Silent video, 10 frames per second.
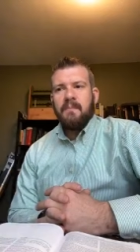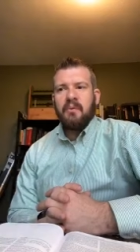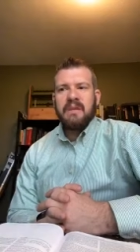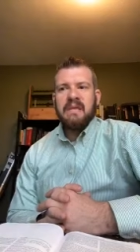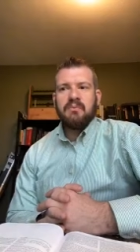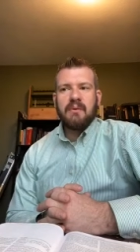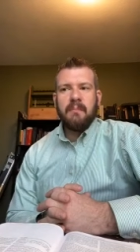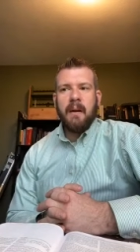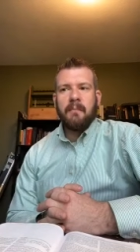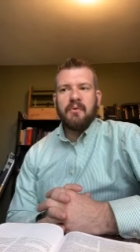but we need to
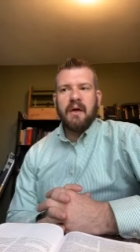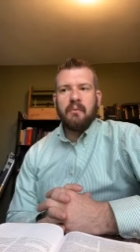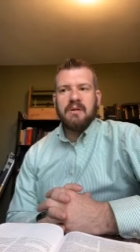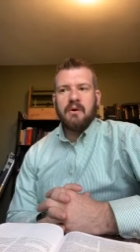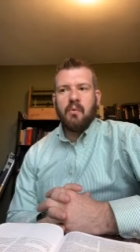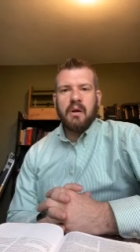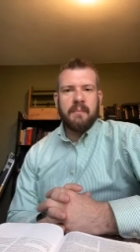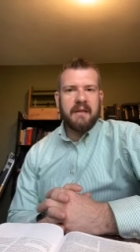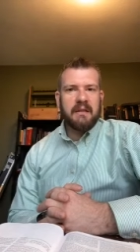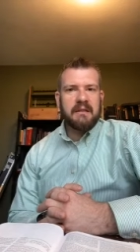remember that we don't want to
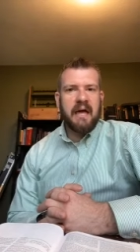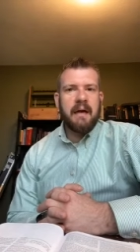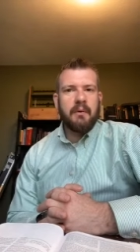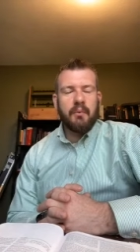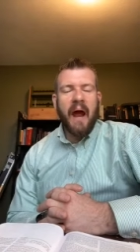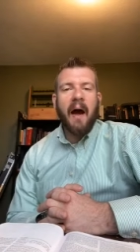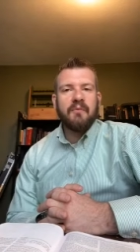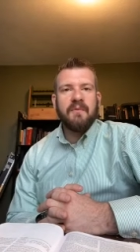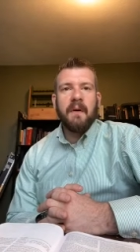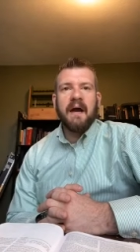be led
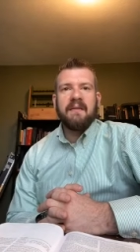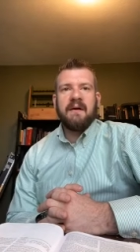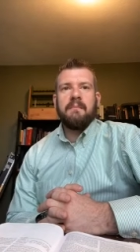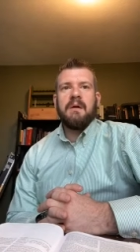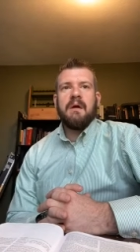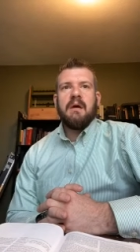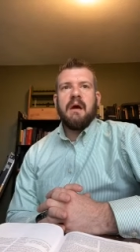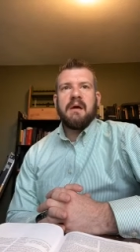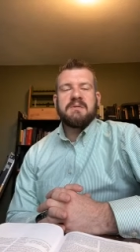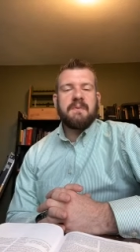around by them,
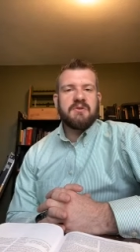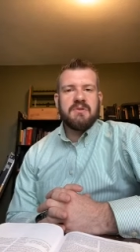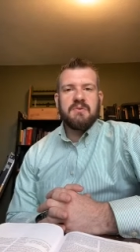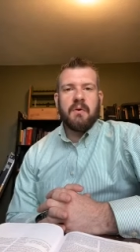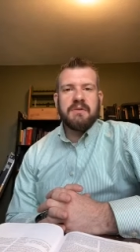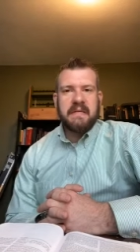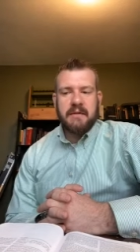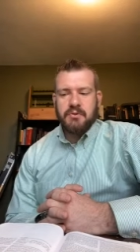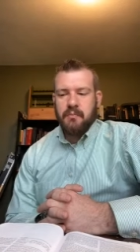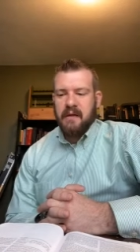especially to our
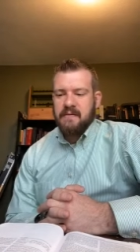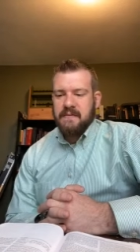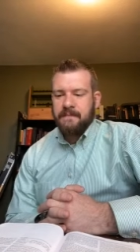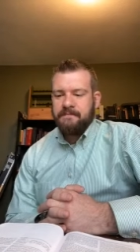detriment.